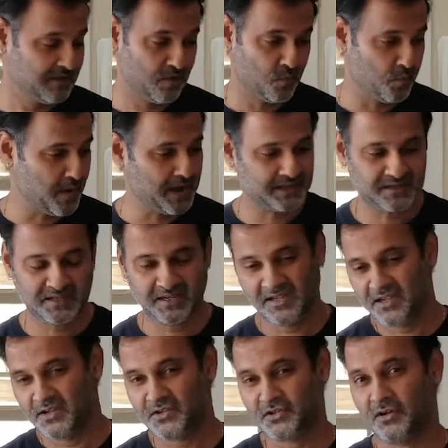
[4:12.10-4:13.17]
wet,
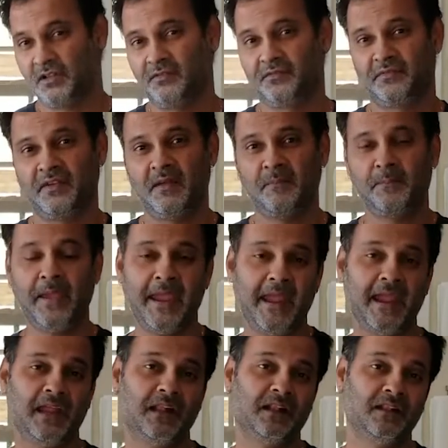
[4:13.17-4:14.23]
sort of
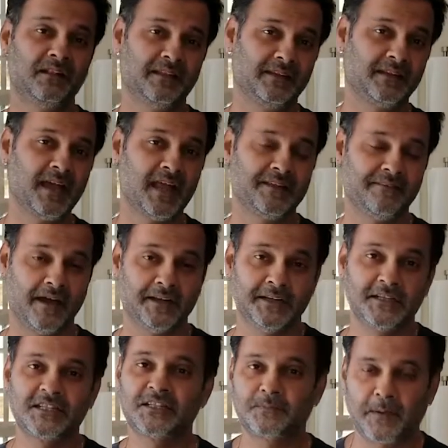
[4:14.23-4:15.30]
pale and kind of
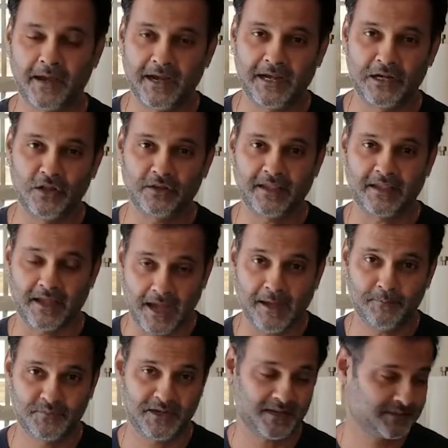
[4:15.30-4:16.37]
uninspired looking
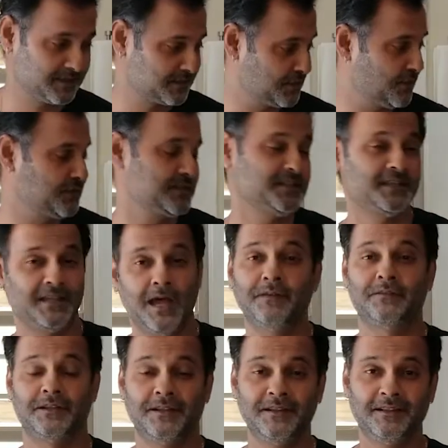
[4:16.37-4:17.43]
object that goes in the
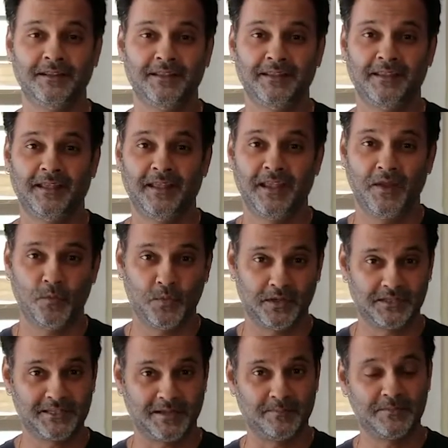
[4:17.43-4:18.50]
oven with
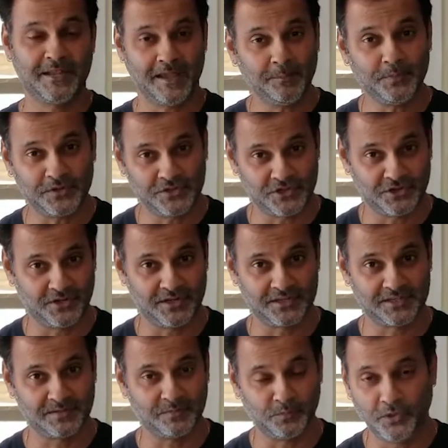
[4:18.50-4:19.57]
some temperature and
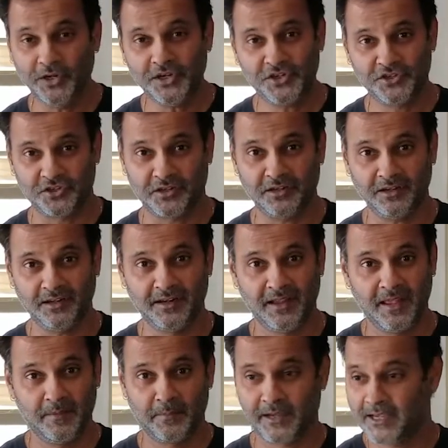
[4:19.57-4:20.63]
some moisture
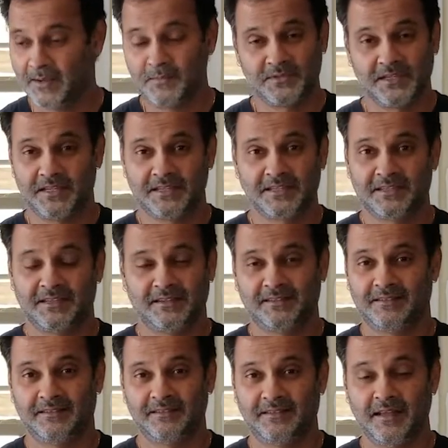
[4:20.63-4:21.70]
becomes this
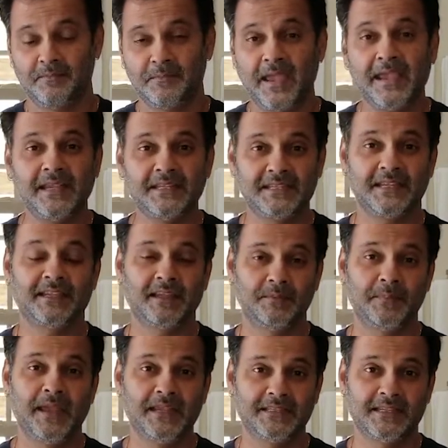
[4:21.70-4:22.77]
amazing,
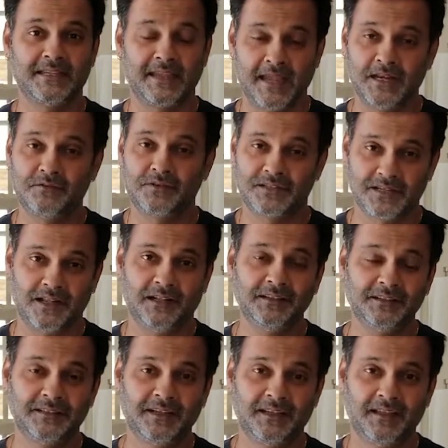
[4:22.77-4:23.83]
amazing end
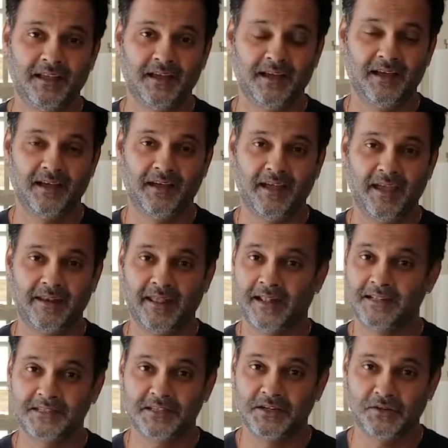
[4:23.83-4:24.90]
result, and
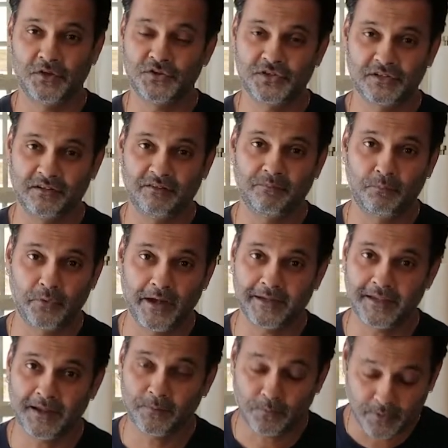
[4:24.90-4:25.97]
hence the notion of
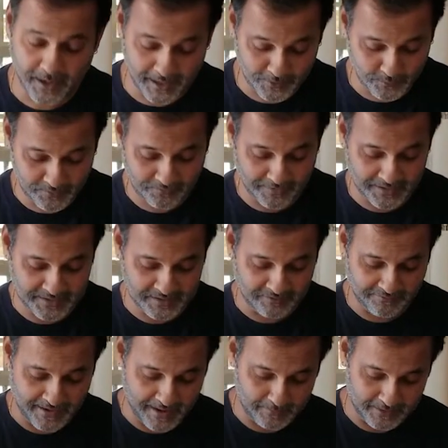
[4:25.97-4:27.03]
breaking bread with friends and
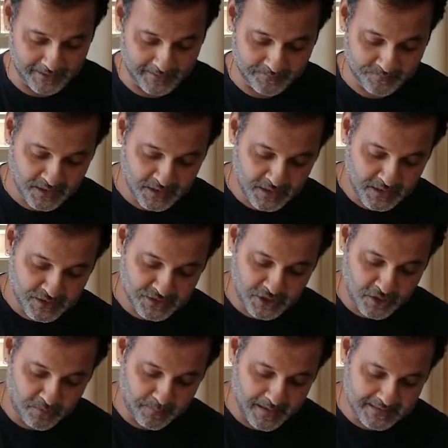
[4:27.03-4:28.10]
family.
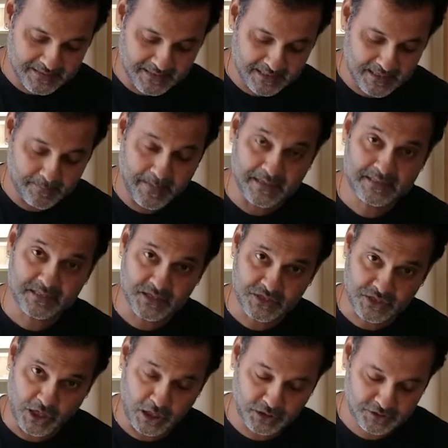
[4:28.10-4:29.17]
So basically mix the
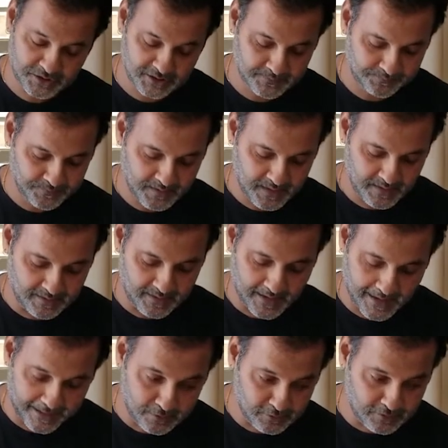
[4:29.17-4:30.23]
salt, the
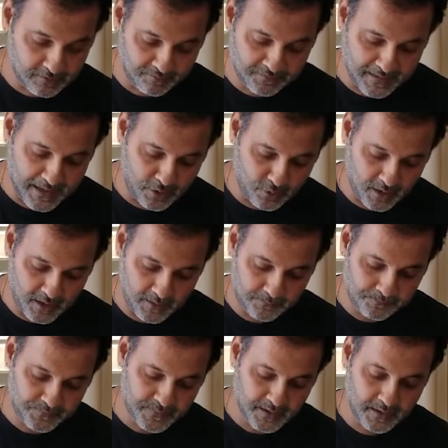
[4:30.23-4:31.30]
high gluten
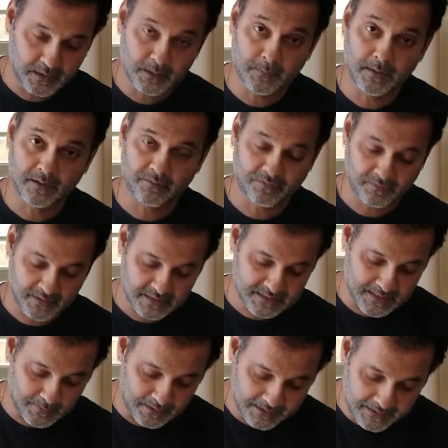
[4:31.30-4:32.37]
flour, a little bit of
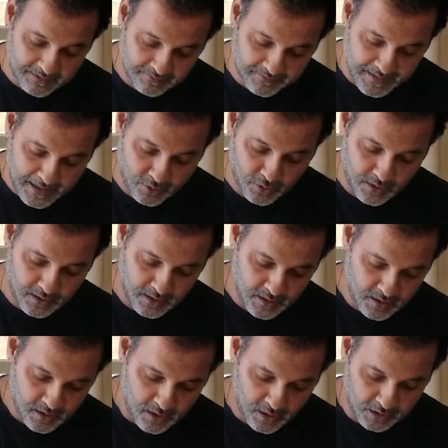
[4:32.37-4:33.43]
semolina flour
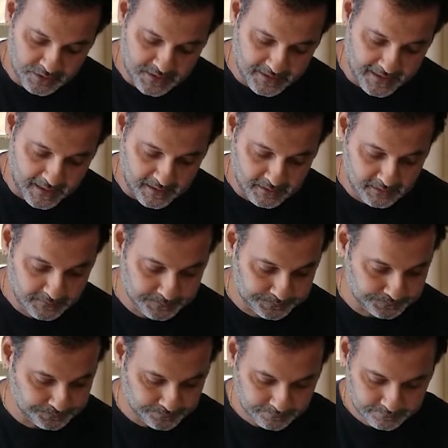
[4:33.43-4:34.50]
all together.
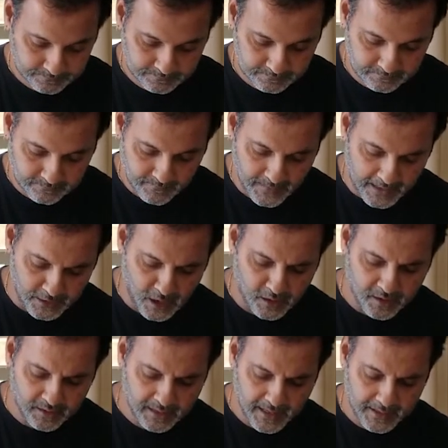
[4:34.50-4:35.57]
And not
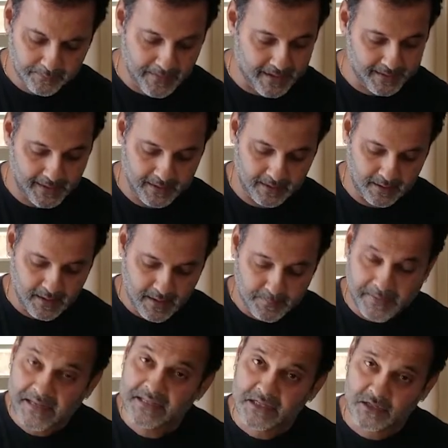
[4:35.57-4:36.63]
unlike making
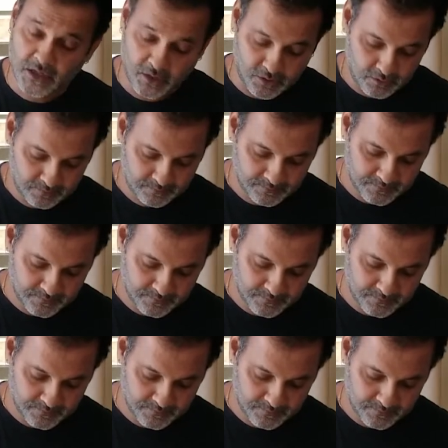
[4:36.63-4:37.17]
pizza dough,